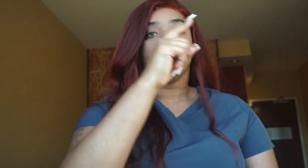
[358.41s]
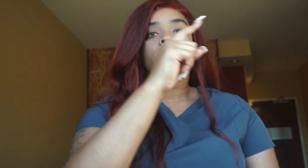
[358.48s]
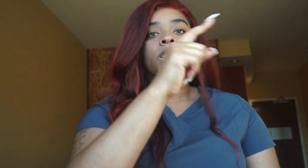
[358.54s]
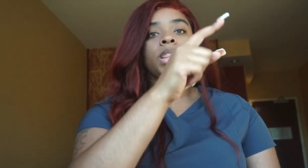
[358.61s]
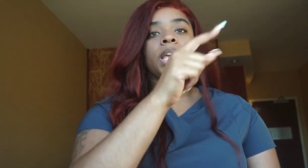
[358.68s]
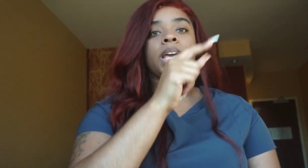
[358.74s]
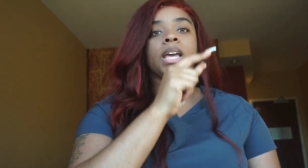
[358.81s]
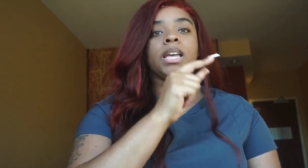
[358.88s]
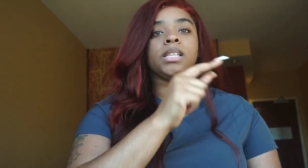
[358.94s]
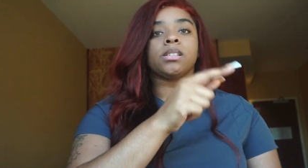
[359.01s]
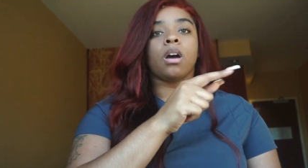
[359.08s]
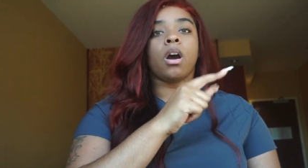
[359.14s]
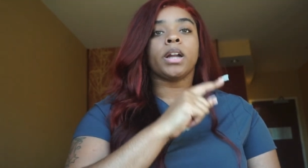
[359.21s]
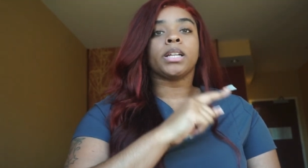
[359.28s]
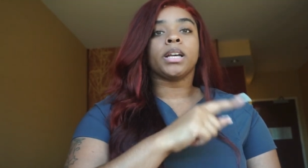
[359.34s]
These
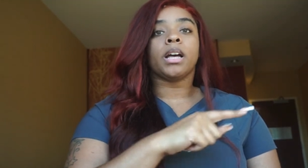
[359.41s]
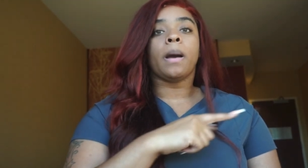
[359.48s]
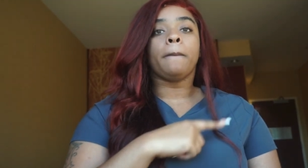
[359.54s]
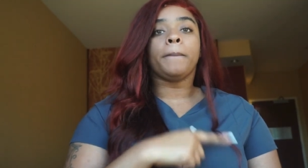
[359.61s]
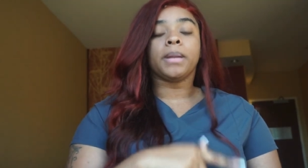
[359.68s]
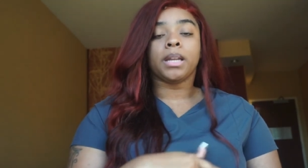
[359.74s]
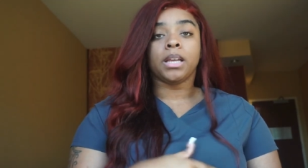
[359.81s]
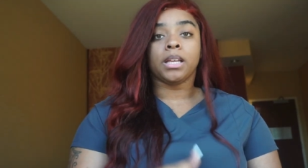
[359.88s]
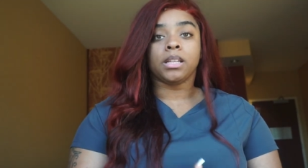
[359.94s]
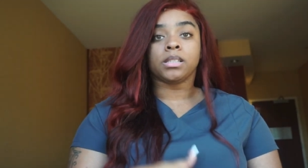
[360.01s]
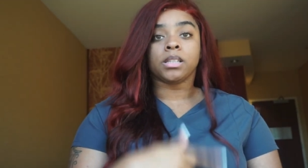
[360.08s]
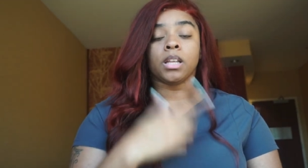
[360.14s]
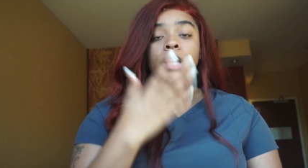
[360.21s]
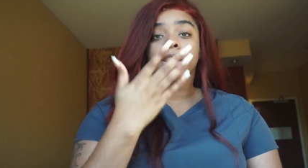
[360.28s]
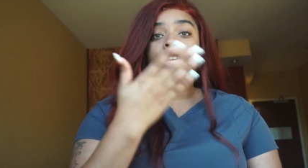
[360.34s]
are the companies
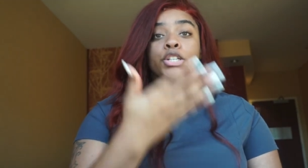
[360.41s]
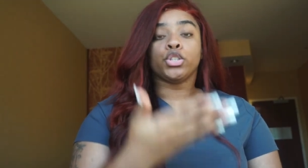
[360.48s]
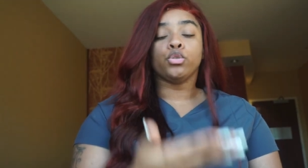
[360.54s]
that